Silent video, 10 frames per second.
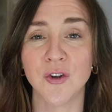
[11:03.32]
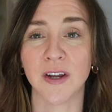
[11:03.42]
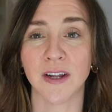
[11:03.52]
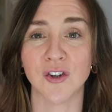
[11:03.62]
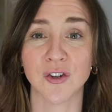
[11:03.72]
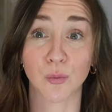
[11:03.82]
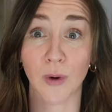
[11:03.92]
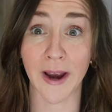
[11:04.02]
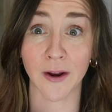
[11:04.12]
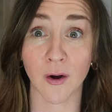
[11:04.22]
you can just
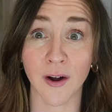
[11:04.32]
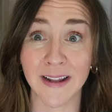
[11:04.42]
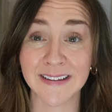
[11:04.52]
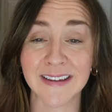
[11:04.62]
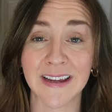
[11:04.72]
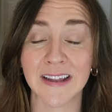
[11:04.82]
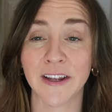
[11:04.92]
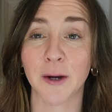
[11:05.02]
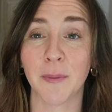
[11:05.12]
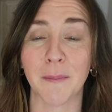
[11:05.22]
write on and stick in
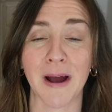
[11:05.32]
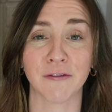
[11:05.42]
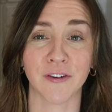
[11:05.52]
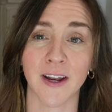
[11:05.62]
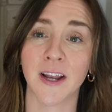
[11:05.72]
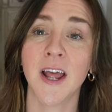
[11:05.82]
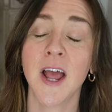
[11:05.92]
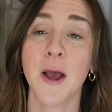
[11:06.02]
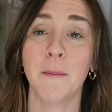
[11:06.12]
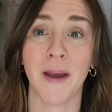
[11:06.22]
there but my friend
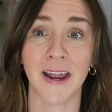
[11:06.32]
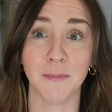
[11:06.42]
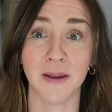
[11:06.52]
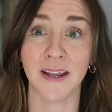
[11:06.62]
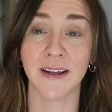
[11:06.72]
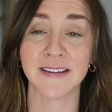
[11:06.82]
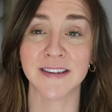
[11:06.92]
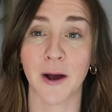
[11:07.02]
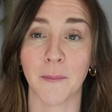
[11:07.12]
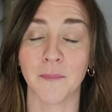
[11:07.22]
made me
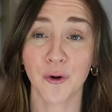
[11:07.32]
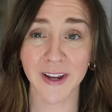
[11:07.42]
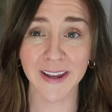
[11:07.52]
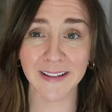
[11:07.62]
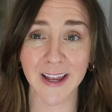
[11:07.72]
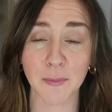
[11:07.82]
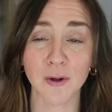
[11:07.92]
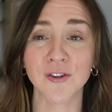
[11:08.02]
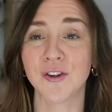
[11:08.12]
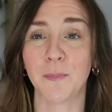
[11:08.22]
some Cricut
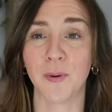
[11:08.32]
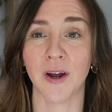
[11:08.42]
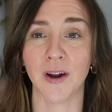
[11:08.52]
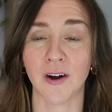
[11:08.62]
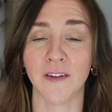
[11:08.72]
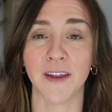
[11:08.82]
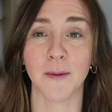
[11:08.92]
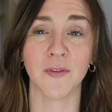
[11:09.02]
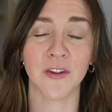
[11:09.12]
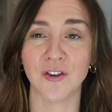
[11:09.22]
labels to put on
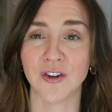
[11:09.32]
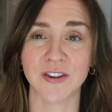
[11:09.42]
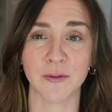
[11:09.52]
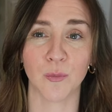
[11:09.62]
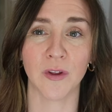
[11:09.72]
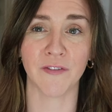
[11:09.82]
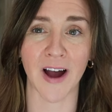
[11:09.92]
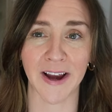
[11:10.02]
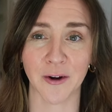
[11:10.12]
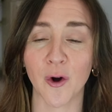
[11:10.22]
them the, just with
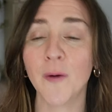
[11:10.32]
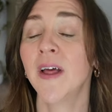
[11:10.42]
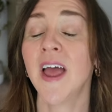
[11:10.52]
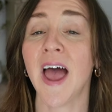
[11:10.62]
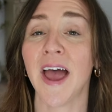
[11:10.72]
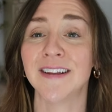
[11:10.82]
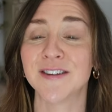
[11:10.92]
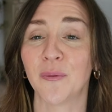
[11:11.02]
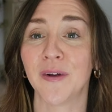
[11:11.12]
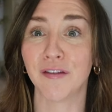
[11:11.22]
vinyl and
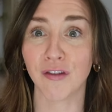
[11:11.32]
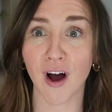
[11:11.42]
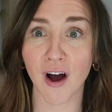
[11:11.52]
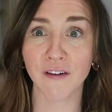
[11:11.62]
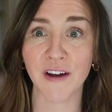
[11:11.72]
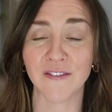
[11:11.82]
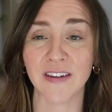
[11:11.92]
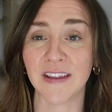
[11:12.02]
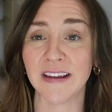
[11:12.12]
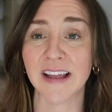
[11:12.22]
so we love
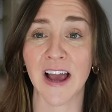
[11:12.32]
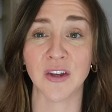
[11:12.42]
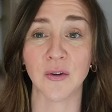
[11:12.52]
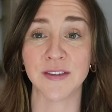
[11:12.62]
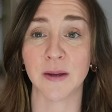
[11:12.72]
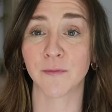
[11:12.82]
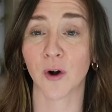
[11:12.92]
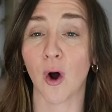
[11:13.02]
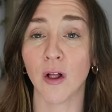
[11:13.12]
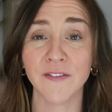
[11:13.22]
having these. I use them for
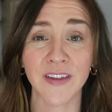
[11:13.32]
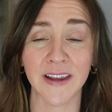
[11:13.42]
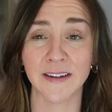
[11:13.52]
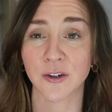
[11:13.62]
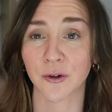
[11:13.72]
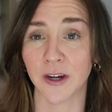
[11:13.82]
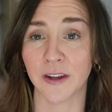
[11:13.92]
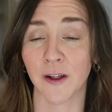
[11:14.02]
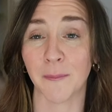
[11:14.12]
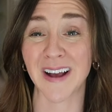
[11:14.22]
all of the kids
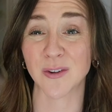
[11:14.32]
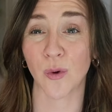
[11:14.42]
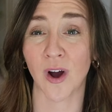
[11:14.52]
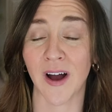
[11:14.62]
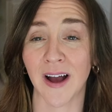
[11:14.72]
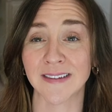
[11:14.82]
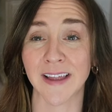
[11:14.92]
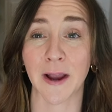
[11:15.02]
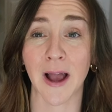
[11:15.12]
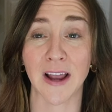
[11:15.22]
curriculum as well as
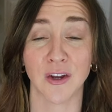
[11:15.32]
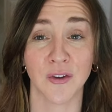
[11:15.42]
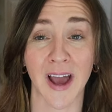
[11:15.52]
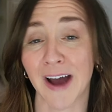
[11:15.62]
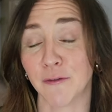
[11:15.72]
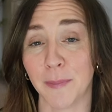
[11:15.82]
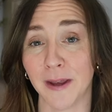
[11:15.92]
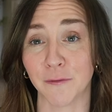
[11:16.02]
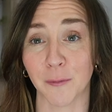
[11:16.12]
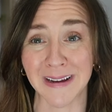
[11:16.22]
like I have a
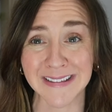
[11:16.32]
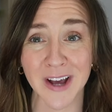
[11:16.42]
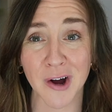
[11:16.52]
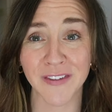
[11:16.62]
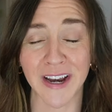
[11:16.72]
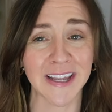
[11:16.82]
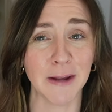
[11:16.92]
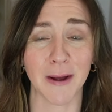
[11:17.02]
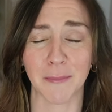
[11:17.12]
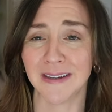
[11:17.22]
bin for myself that I
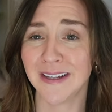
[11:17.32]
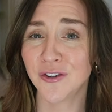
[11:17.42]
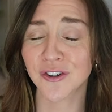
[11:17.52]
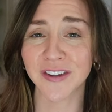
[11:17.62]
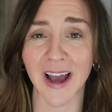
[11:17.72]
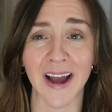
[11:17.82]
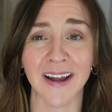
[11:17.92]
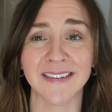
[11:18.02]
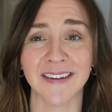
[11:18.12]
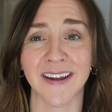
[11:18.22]
keep like my teacher's
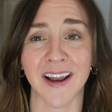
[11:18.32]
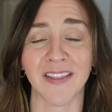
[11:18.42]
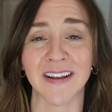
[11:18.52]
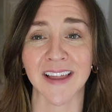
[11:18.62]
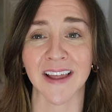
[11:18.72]
guides in and things things